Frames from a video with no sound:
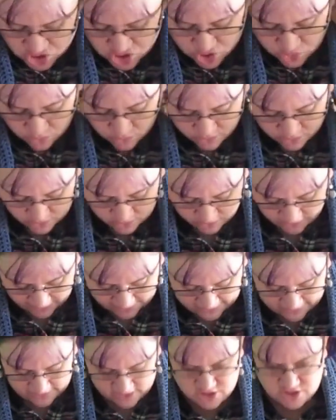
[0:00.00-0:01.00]
shorter,
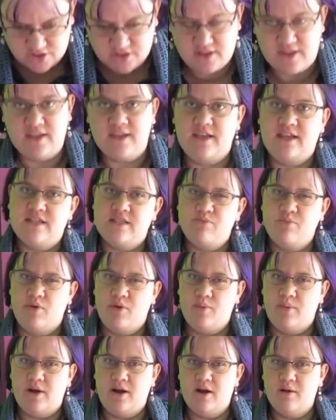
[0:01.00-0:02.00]
I actually think it's
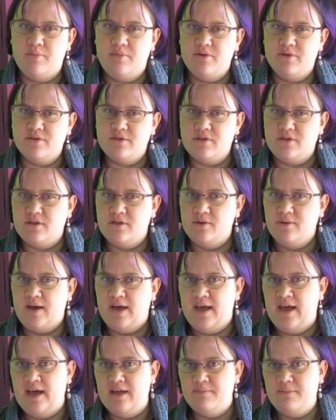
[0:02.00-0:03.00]
more wearable too.
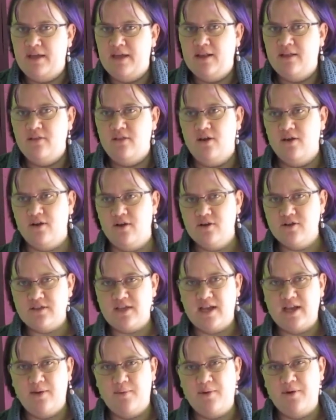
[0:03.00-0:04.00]
I had made it longer
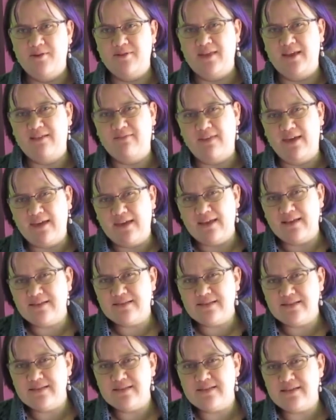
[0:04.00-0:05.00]
so I could wear it with like
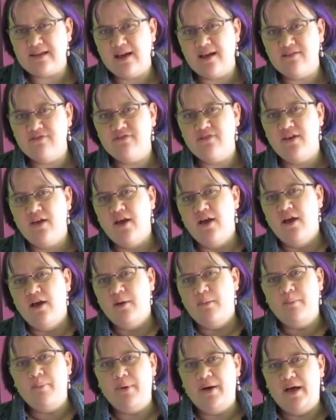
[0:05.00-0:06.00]
leggings and stuff,
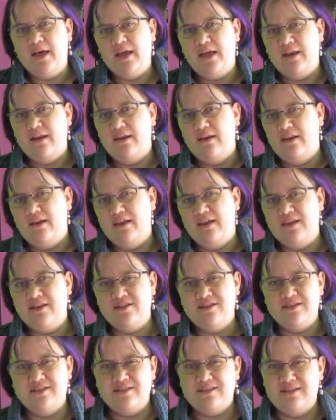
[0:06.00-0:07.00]
but it
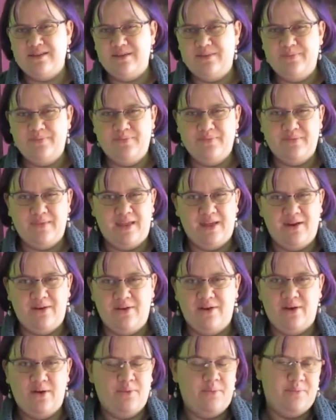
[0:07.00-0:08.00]
just, I
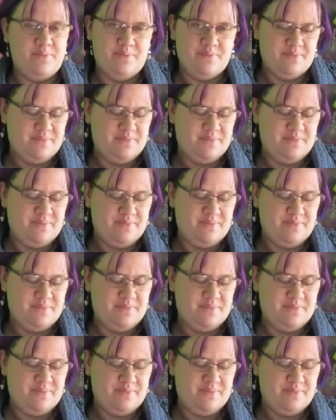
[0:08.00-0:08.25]
don't know.